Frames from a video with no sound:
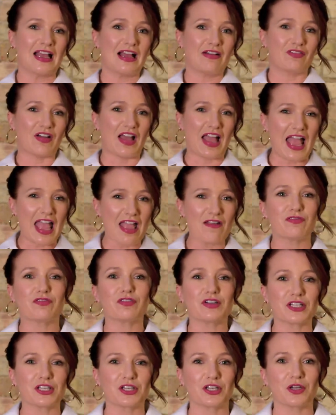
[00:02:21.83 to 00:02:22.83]
for
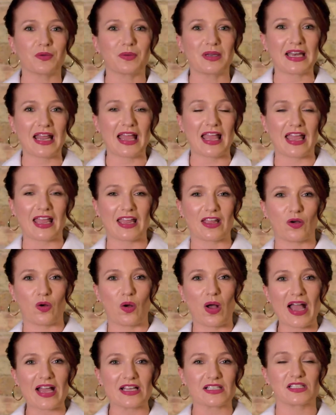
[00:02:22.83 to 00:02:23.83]
every Q&A or
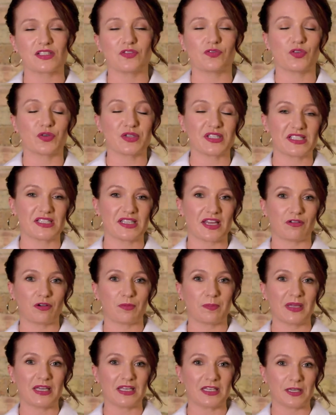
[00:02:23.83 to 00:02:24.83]
has to voice their
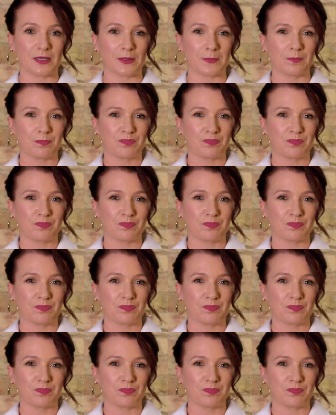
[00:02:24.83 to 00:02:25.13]
opinion.